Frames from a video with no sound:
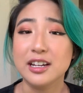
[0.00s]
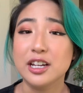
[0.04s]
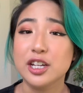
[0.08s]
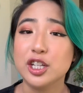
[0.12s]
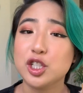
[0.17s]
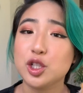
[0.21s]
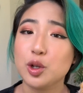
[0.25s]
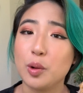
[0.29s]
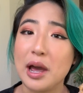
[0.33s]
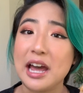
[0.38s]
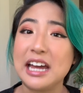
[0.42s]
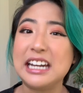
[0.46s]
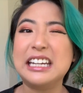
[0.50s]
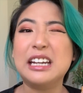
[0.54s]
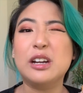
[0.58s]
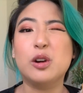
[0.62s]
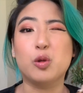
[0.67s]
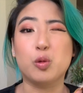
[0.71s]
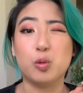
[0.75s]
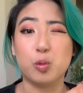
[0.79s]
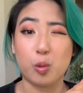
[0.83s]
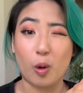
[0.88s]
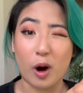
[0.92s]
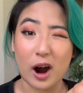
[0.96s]
So any
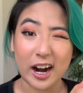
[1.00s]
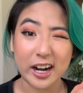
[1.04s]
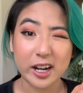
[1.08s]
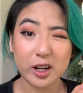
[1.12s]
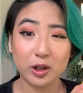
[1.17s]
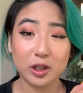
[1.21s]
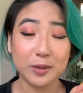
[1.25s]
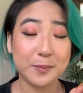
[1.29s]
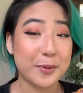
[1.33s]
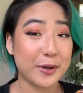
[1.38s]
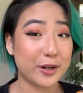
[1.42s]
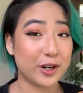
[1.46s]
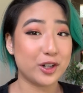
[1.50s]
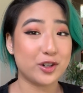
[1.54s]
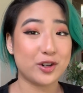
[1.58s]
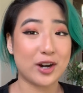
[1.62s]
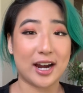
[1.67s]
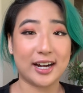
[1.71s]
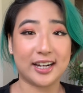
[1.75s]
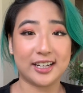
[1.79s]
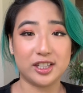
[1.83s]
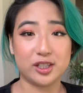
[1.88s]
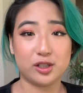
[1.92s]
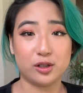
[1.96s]
wild bearded
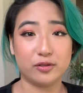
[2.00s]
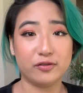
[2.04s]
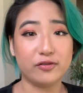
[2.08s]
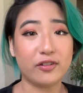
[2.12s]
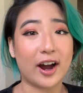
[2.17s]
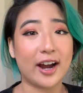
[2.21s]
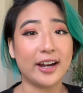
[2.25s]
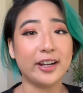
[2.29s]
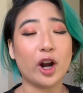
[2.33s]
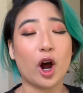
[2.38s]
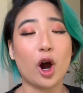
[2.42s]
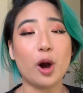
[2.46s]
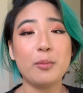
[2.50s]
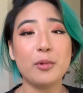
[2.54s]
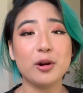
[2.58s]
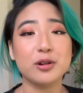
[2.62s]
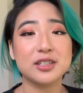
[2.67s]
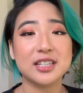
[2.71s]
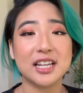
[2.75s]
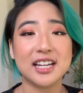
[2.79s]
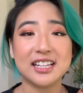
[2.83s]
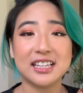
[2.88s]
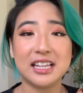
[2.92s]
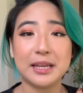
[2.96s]
dragons you find are
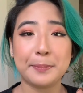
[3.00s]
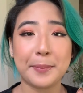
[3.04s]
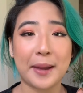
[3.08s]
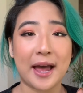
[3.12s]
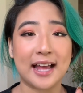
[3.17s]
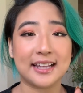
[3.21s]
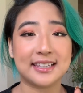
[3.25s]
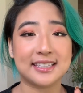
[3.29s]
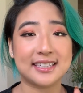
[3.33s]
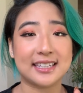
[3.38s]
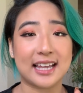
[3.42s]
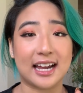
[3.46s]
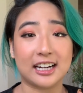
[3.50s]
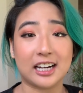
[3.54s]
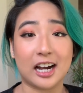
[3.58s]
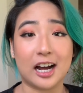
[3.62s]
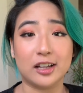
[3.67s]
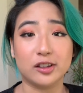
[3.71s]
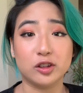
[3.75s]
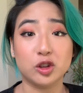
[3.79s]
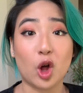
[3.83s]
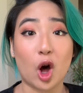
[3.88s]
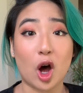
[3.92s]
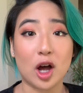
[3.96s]
most likely pets that
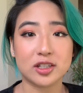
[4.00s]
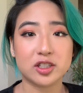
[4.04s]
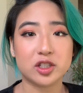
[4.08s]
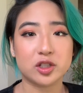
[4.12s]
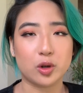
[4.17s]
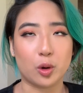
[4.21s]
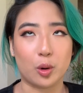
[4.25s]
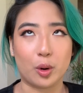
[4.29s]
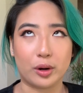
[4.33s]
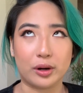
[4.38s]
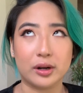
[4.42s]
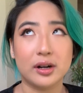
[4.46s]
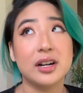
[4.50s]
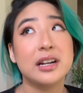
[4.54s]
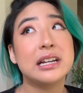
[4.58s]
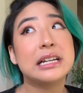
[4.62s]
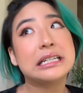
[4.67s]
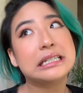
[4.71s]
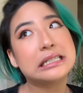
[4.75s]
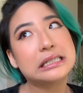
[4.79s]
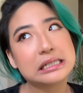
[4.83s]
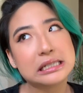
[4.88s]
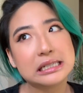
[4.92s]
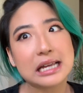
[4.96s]
got lost or
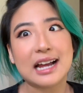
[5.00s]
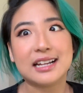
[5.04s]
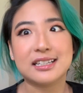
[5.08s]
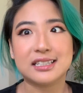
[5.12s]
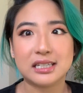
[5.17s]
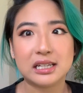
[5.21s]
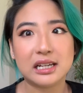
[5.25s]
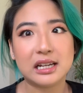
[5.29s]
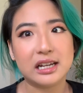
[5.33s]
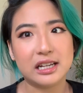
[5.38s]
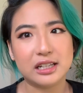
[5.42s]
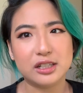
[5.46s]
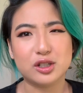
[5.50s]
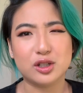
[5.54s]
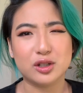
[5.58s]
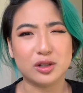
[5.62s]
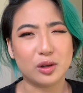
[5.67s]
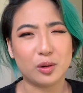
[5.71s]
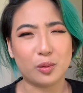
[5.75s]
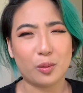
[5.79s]
set into the